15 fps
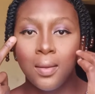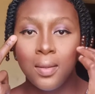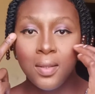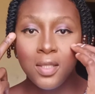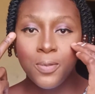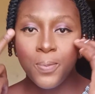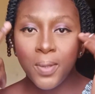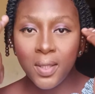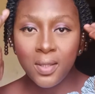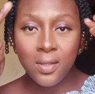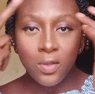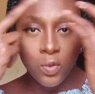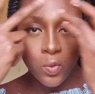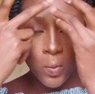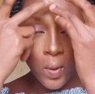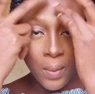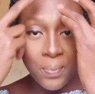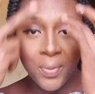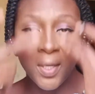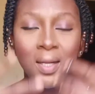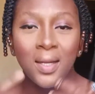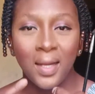these places will
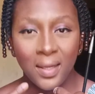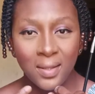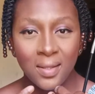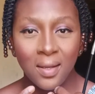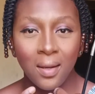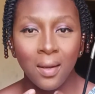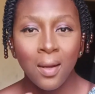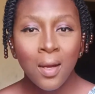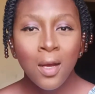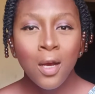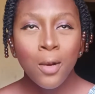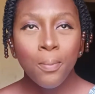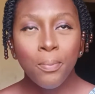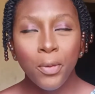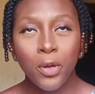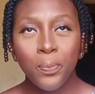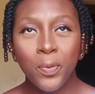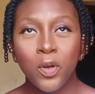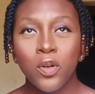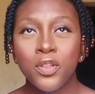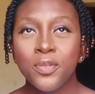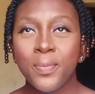appear lighter. But
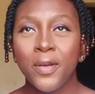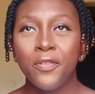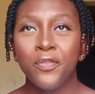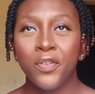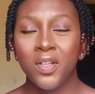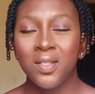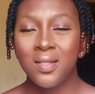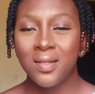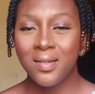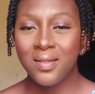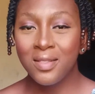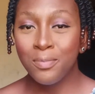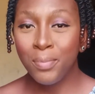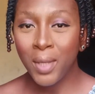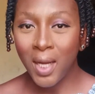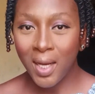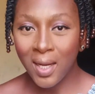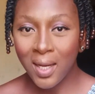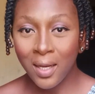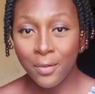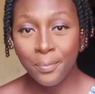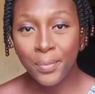because my face is blank
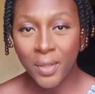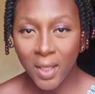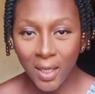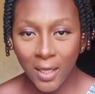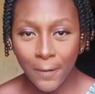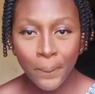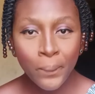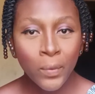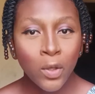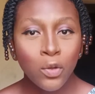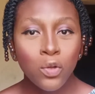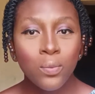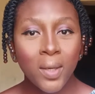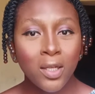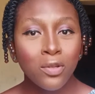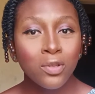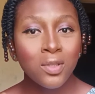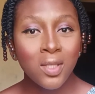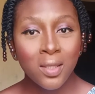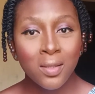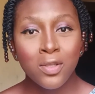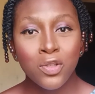and plain, you might not
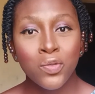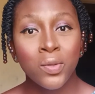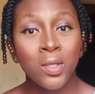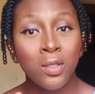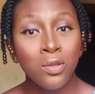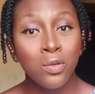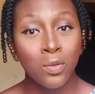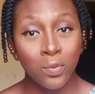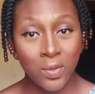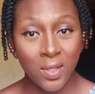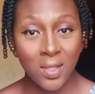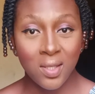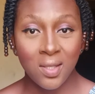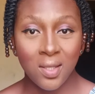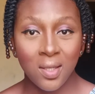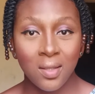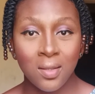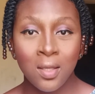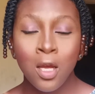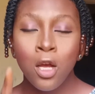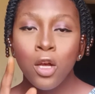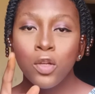necessarily notice it.
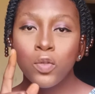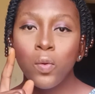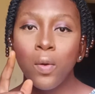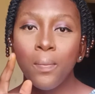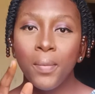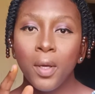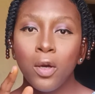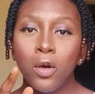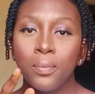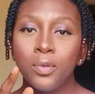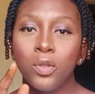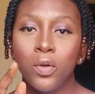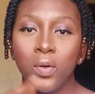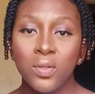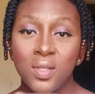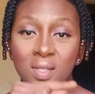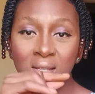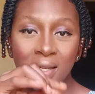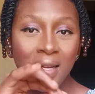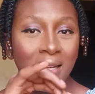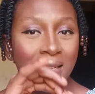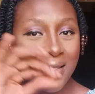So what makeup does
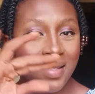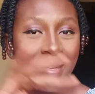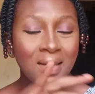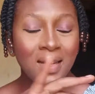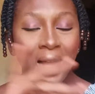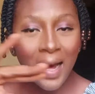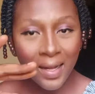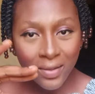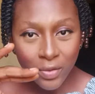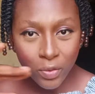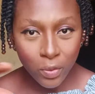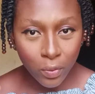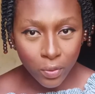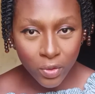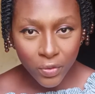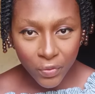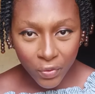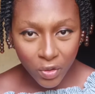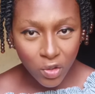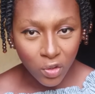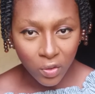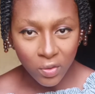is enhance those
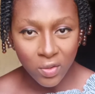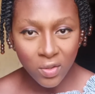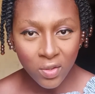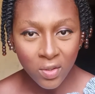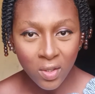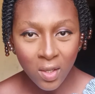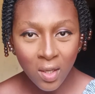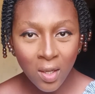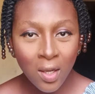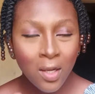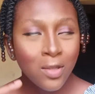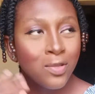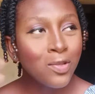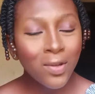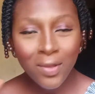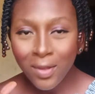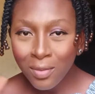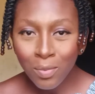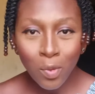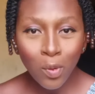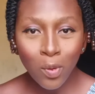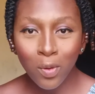features. Nothing
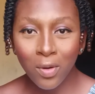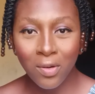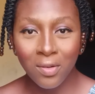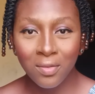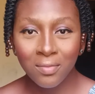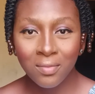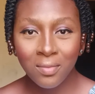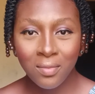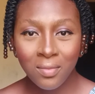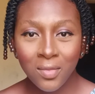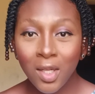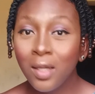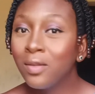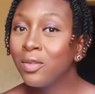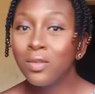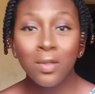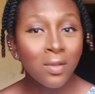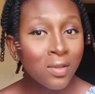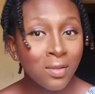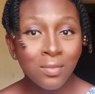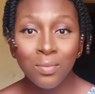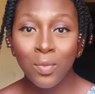more.
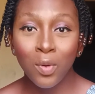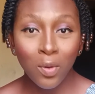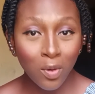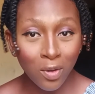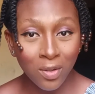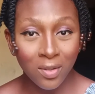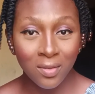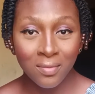Nothing more.